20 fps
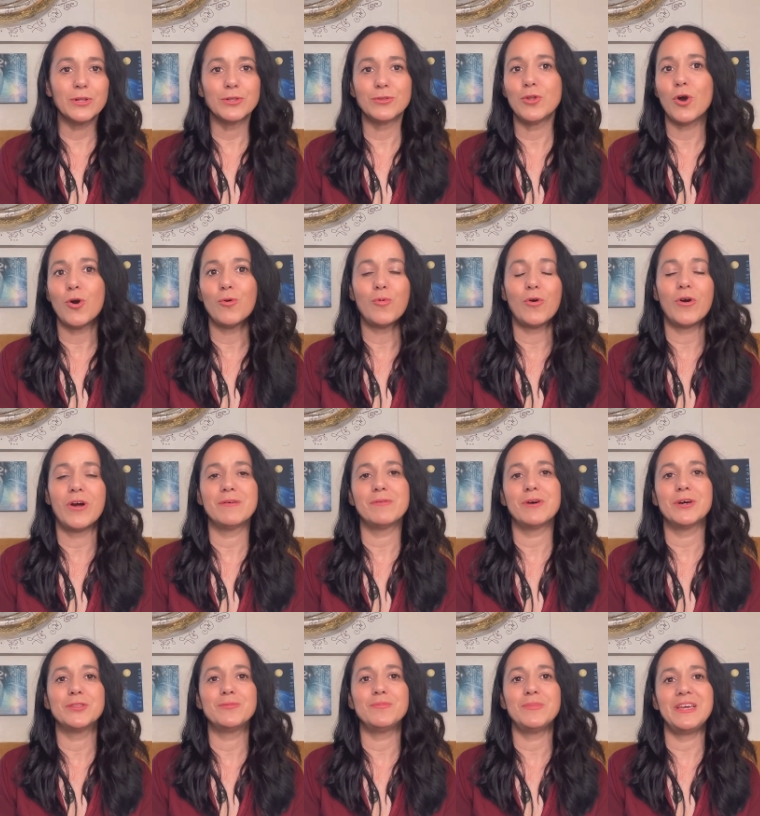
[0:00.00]
know more
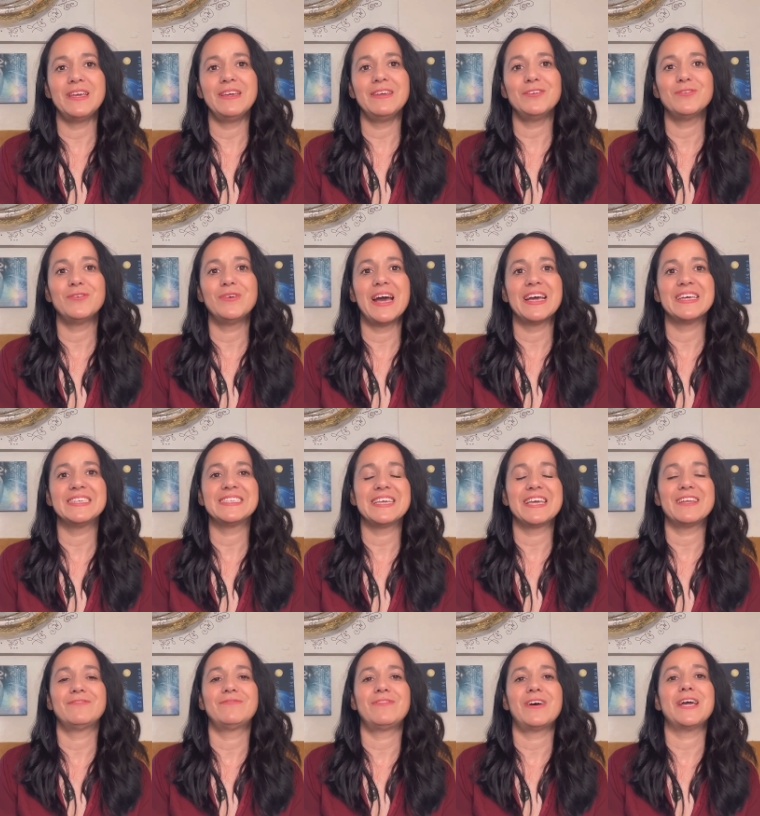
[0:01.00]
about me, you guys
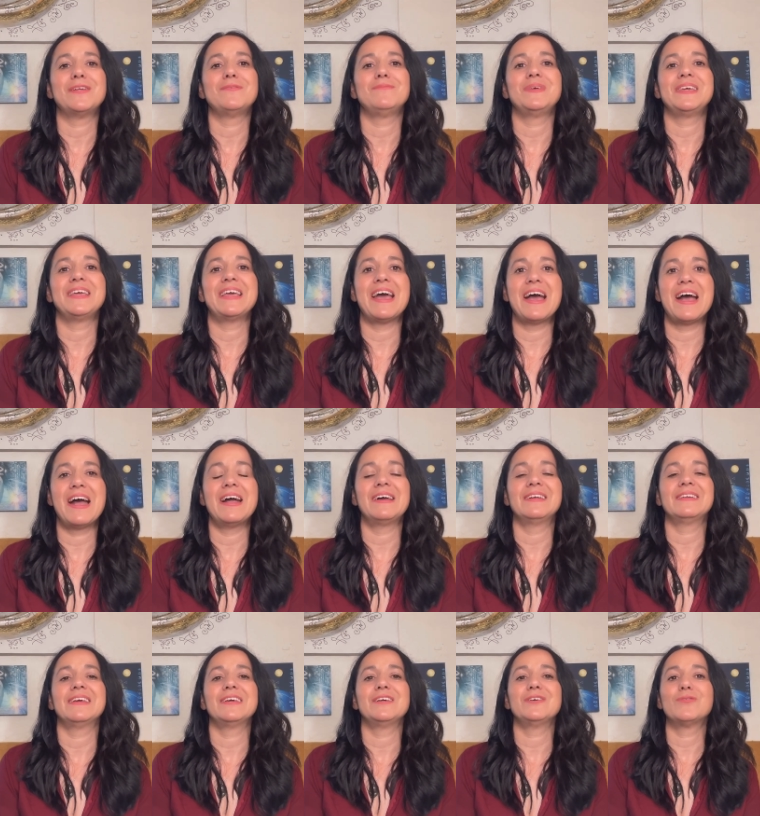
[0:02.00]
can find me
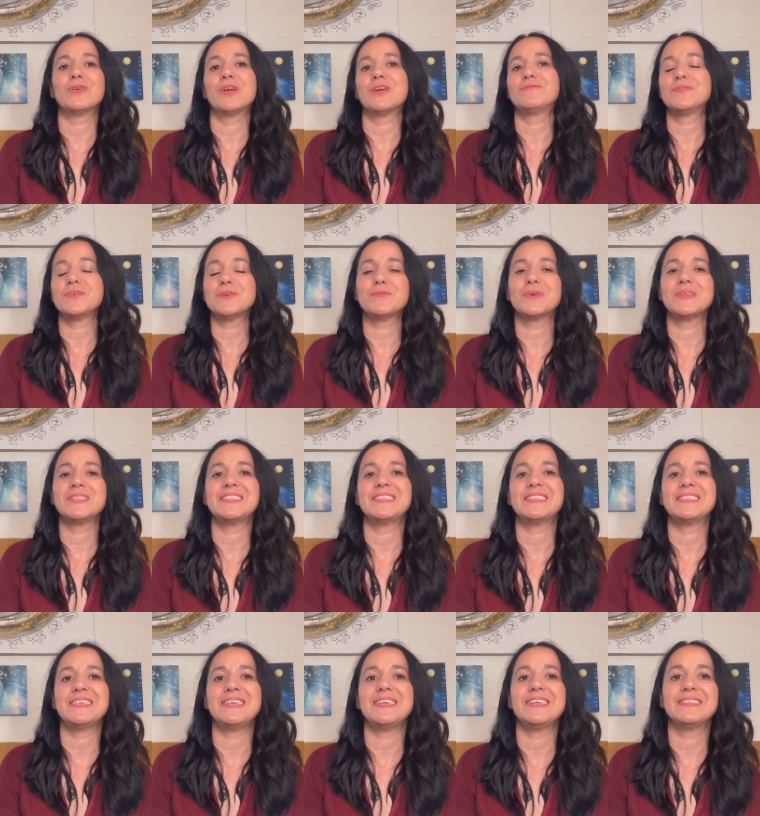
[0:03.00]
at
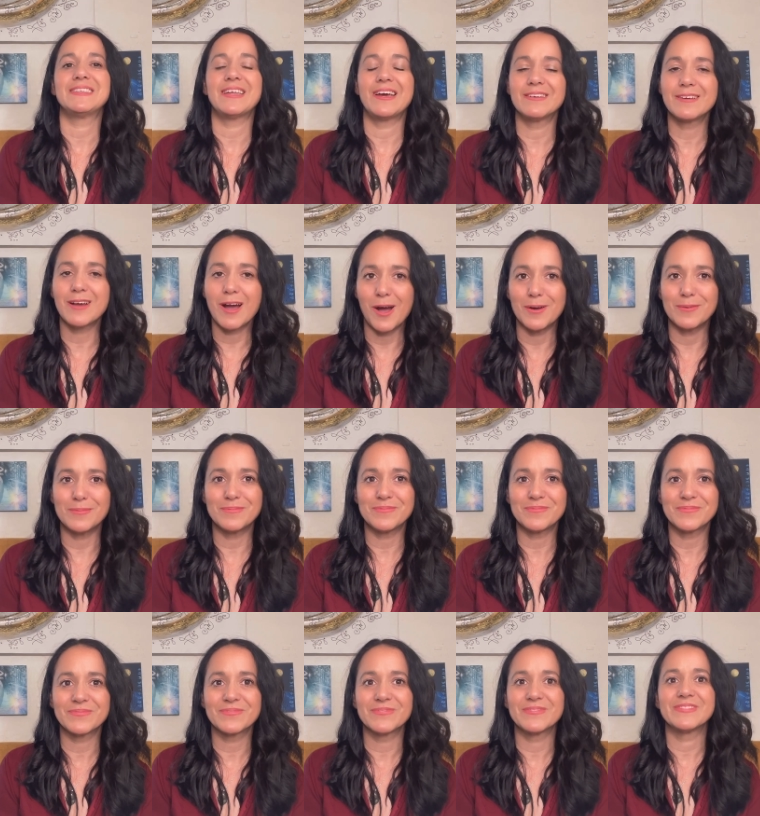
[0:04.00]
encodedfrequency.com.
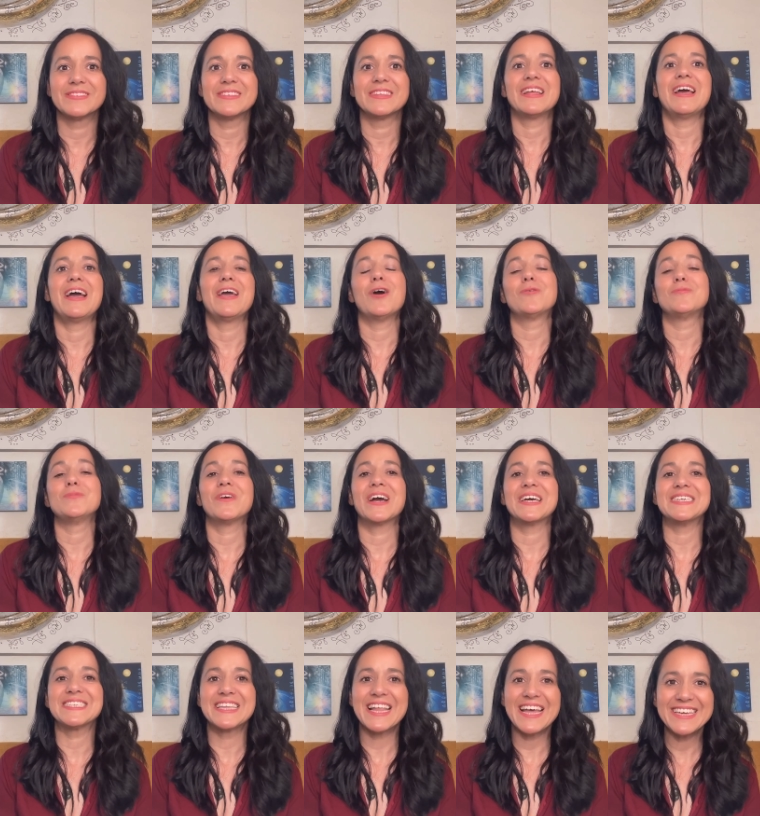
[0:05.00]
Hope you
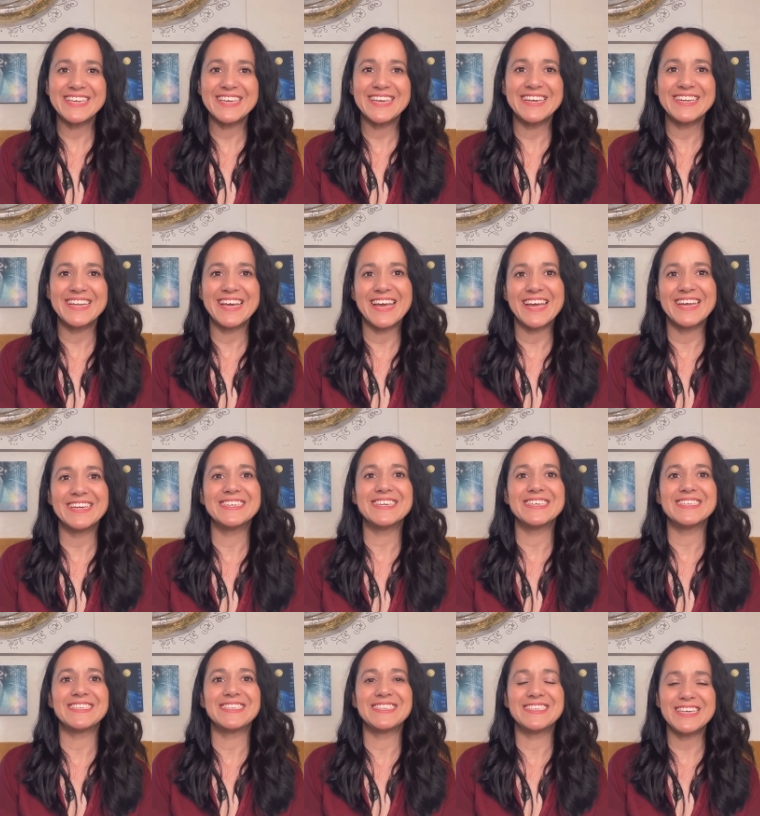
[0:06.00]
guys like it and
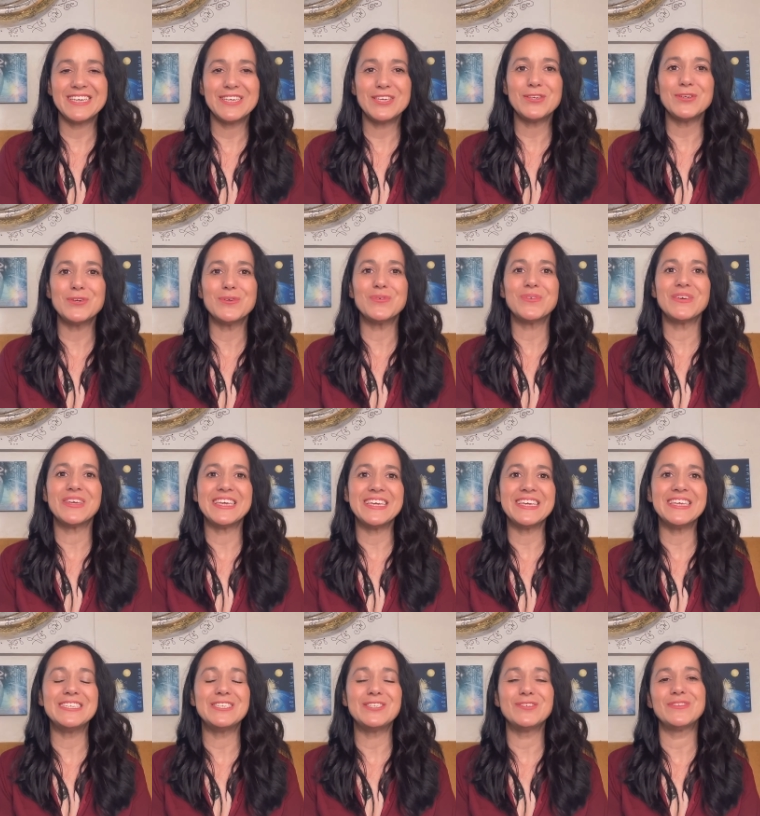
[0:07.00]
see you
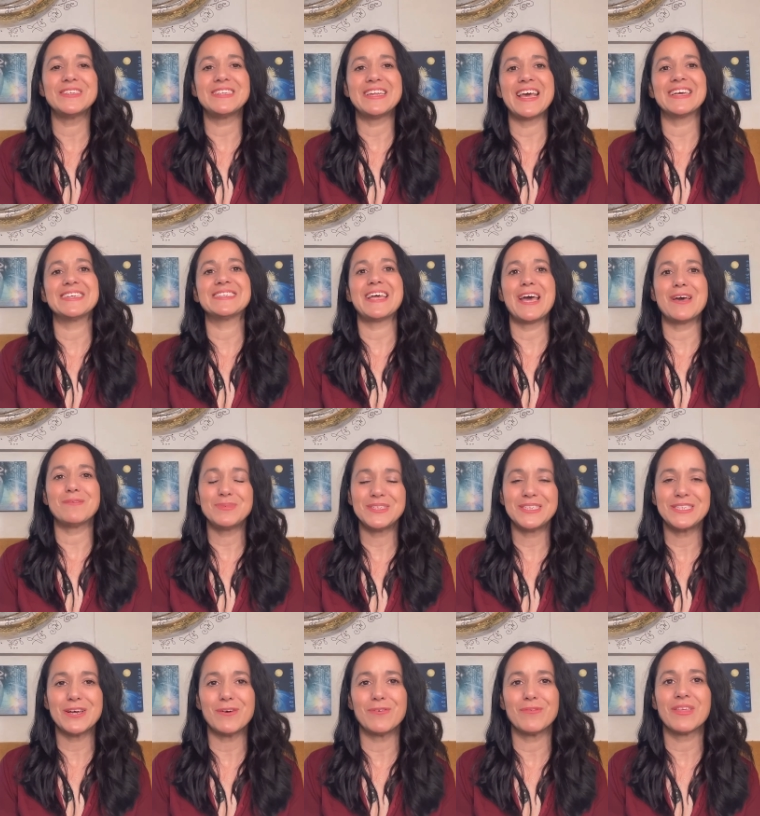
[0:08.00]
into the next
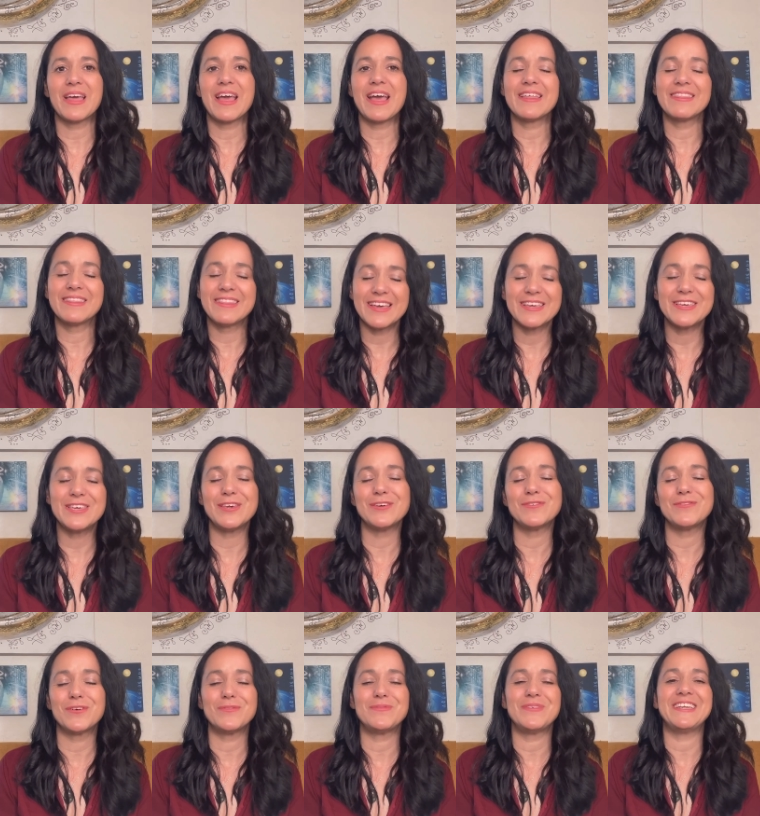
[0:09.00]
episode. Thank you
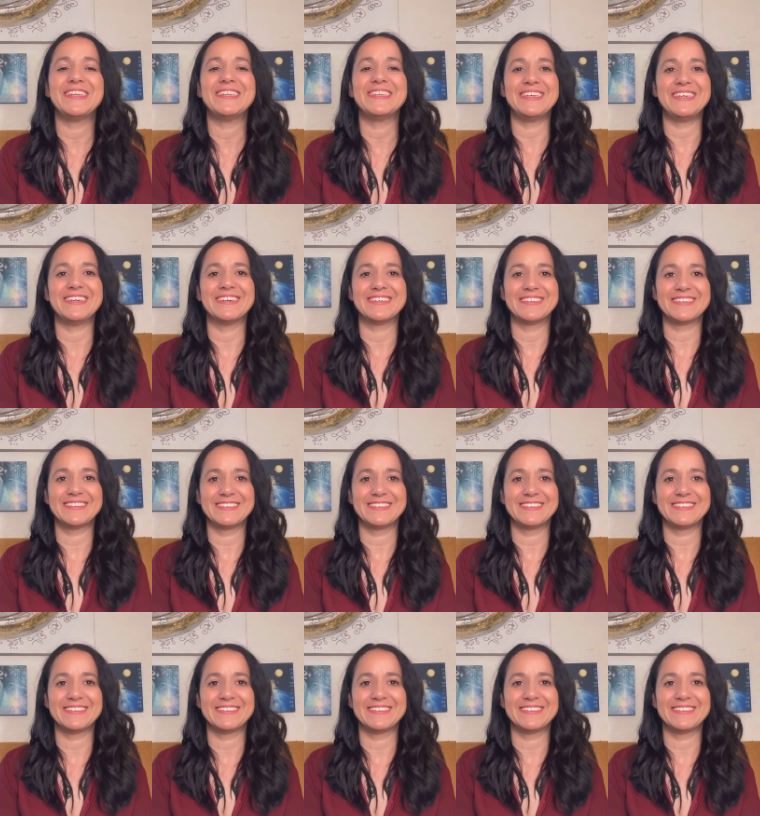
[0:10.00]
for being here.